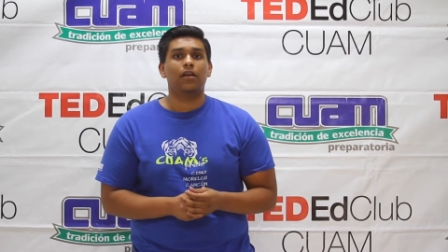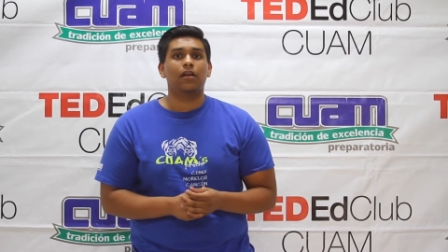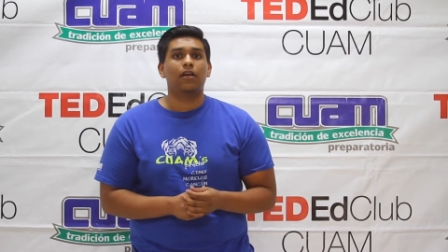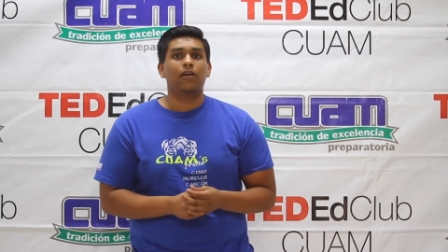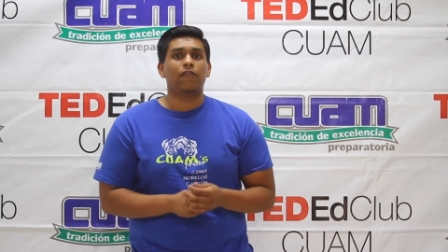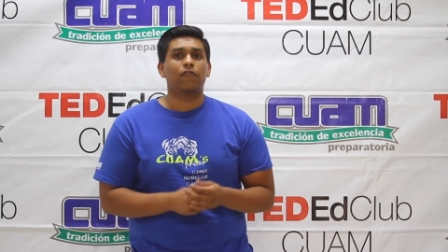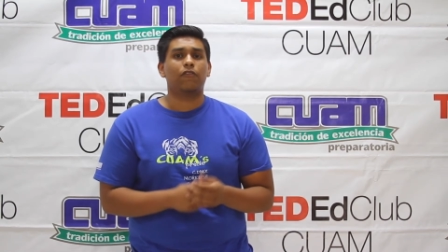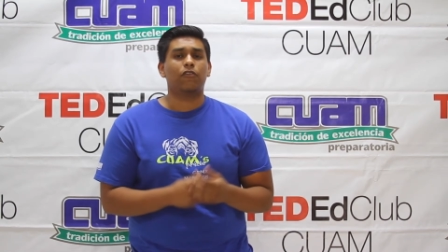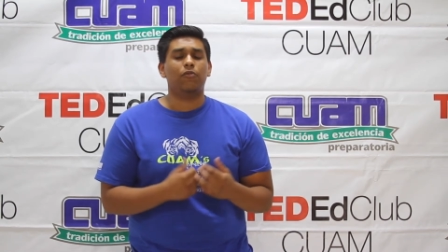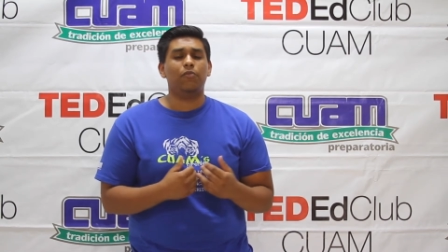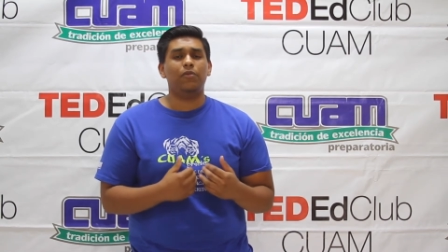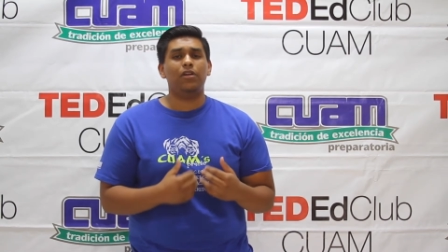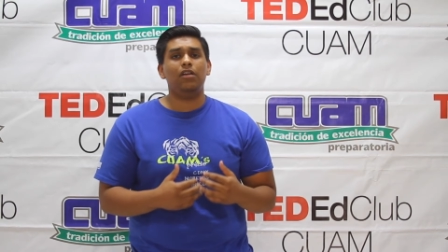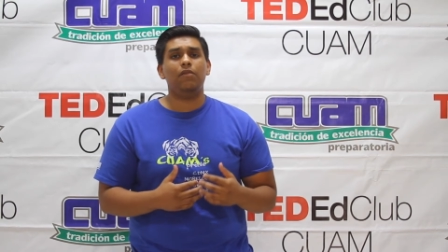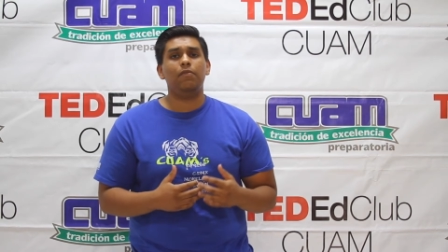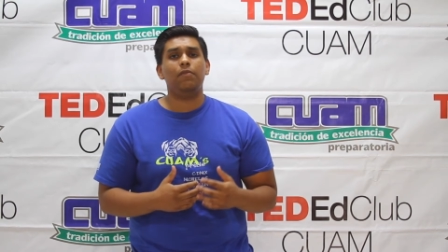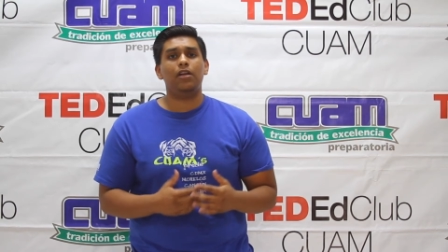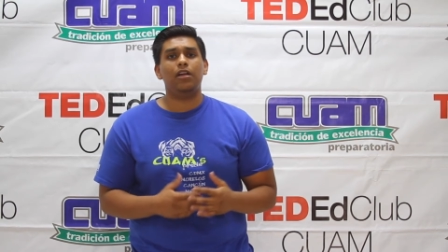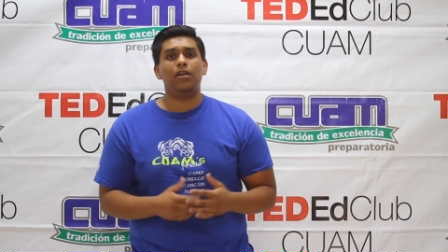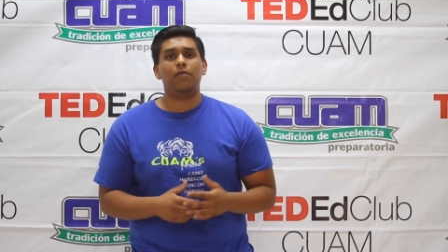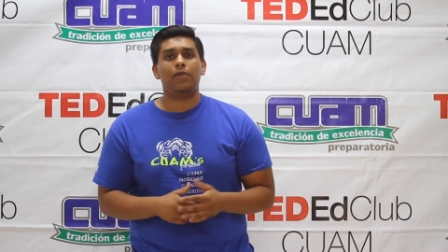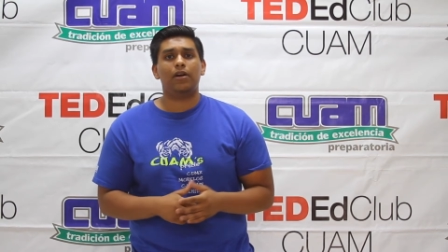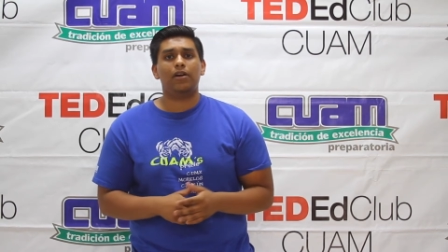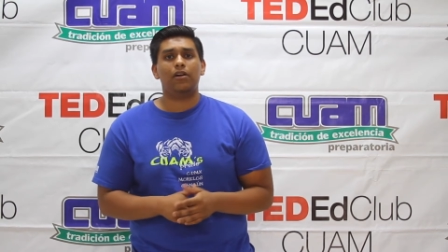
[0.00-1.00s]
For me,
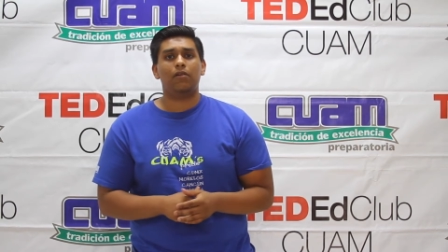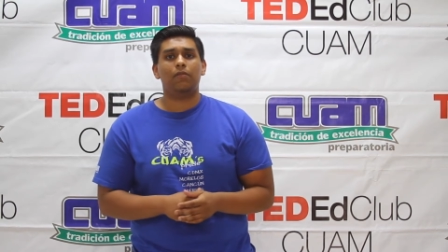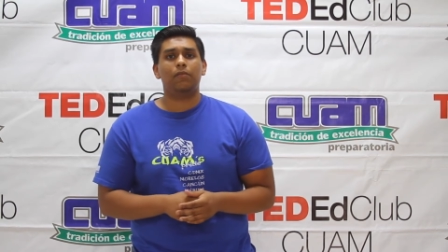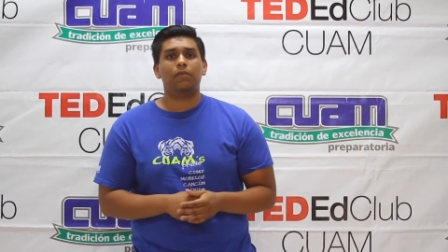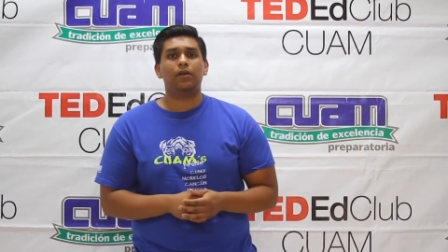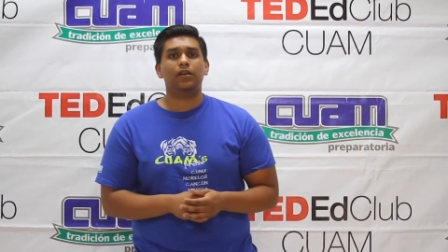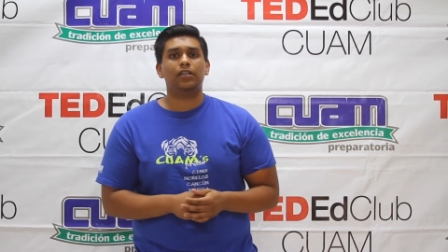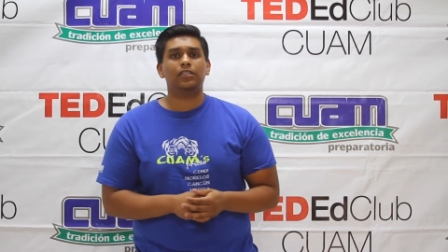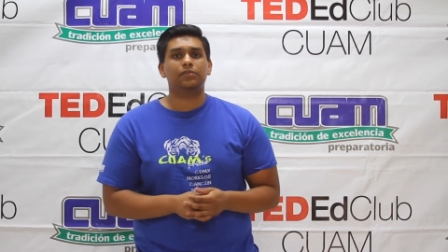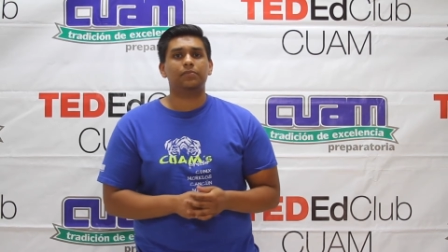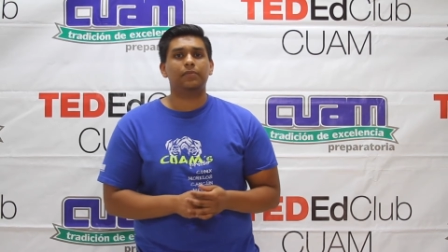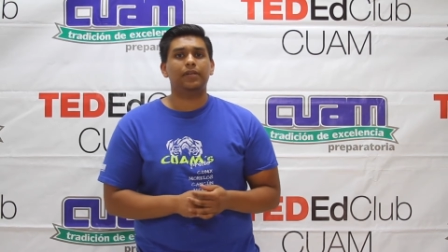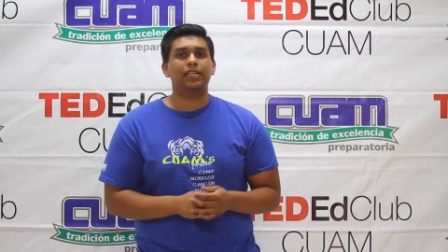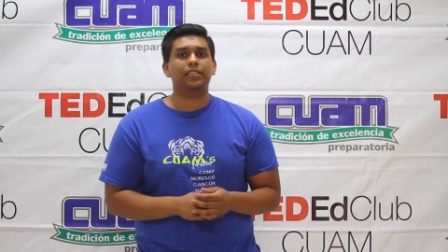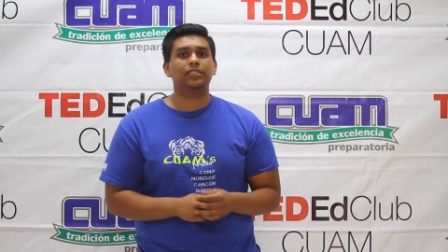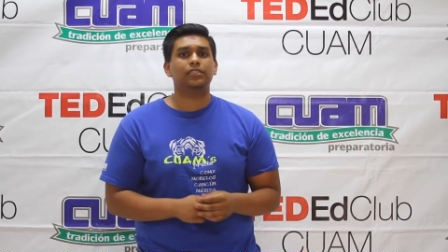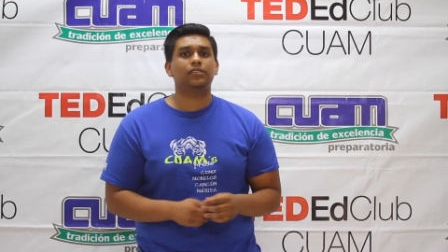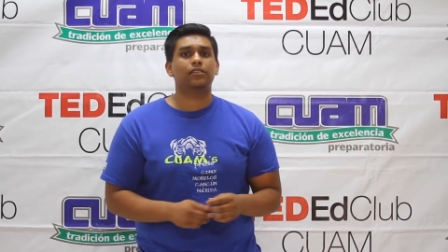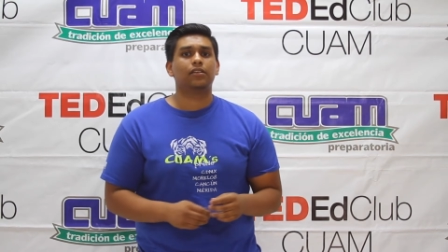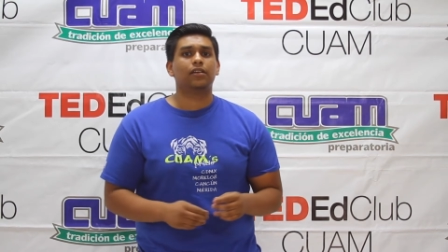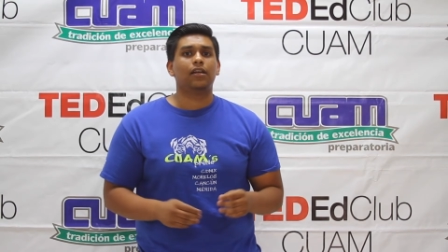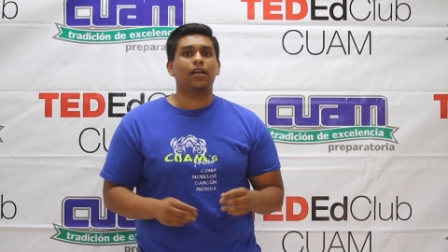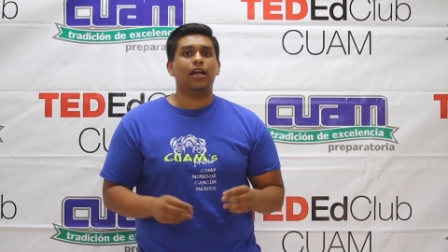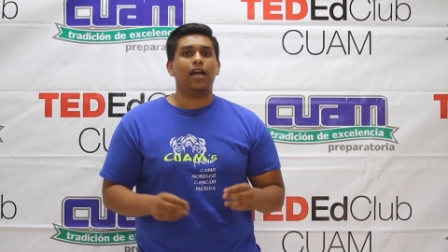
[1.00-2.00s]
being my own boss means
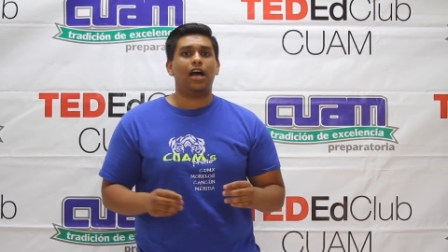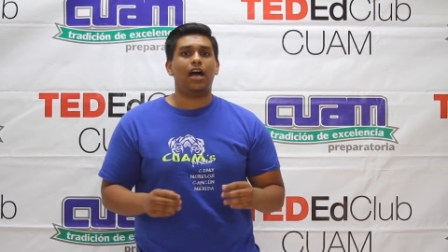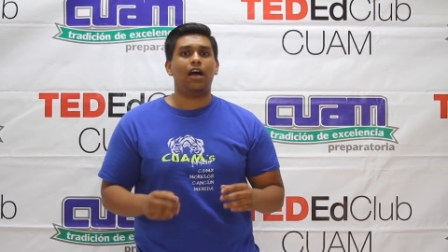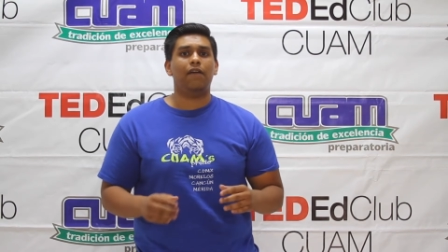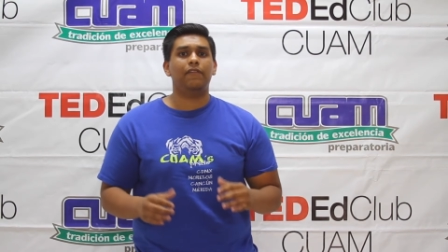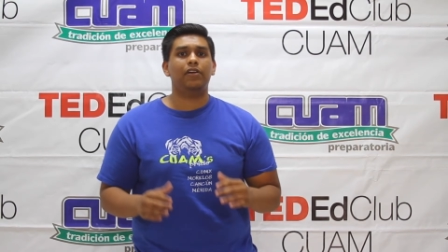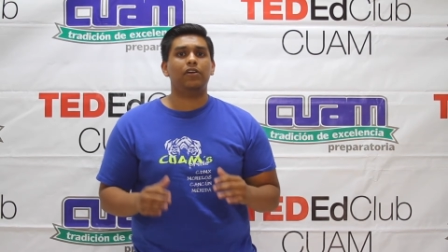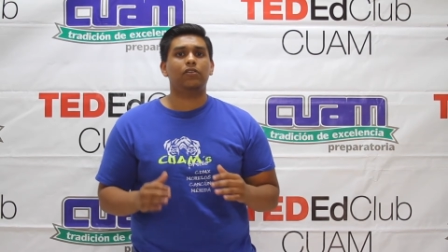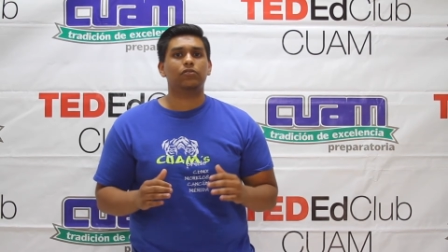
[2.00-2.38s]
having